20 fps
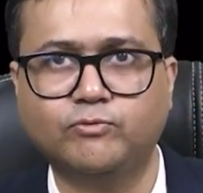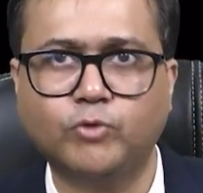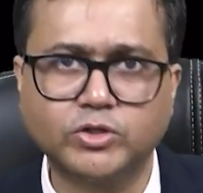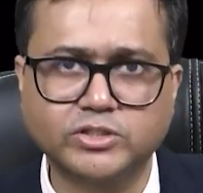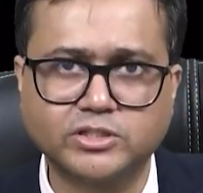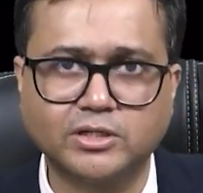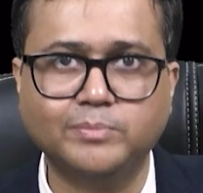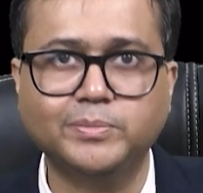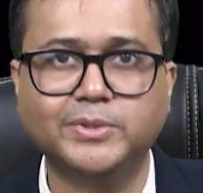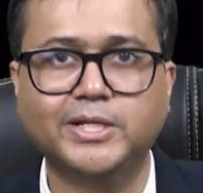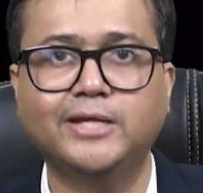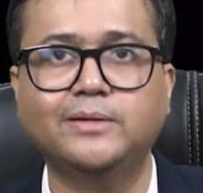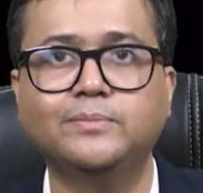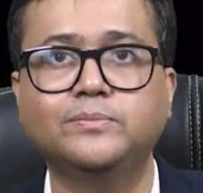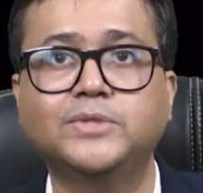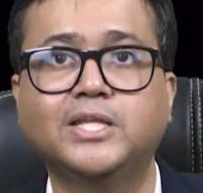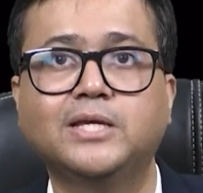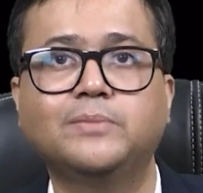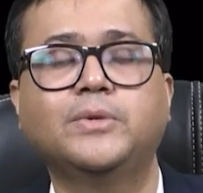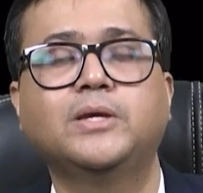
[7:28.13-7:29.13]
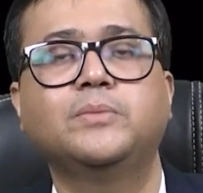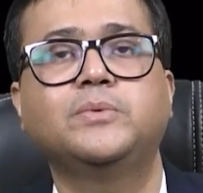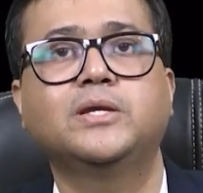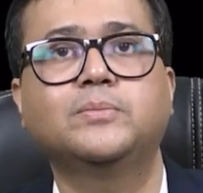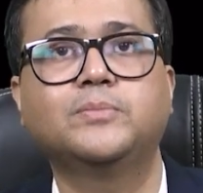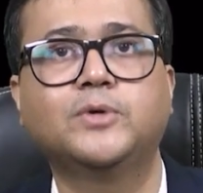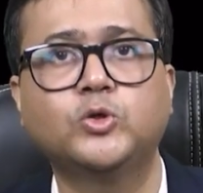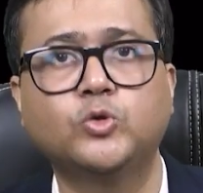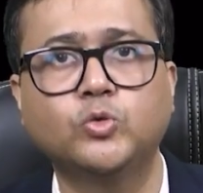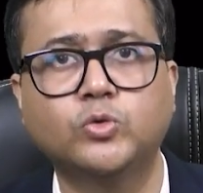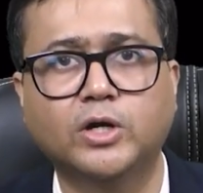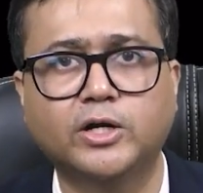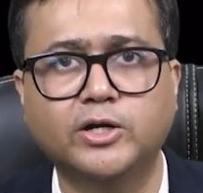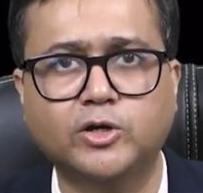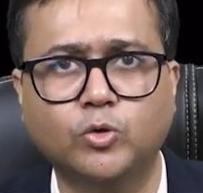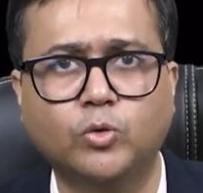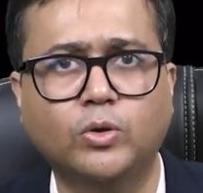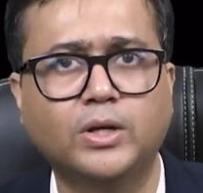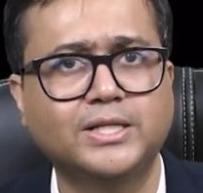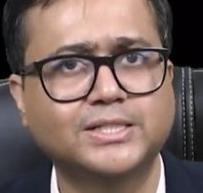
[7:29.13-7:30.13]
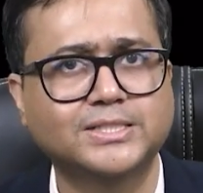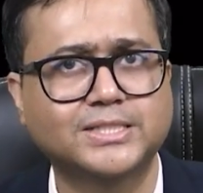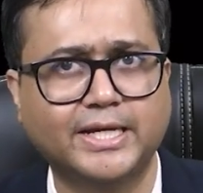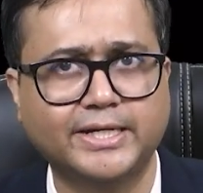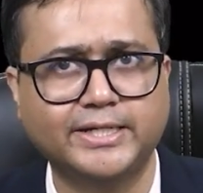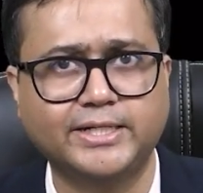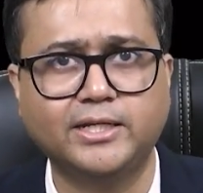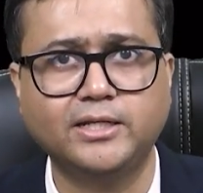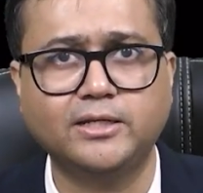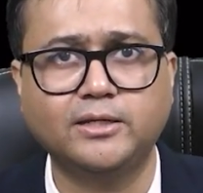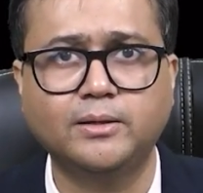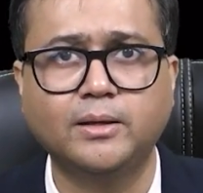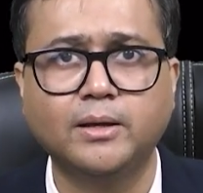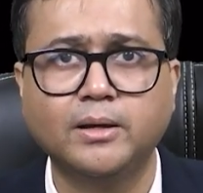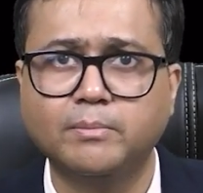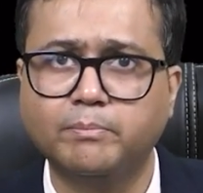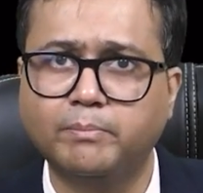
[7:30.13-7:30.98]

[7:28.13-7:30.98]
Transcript: For some time, they may be able to control anxiety,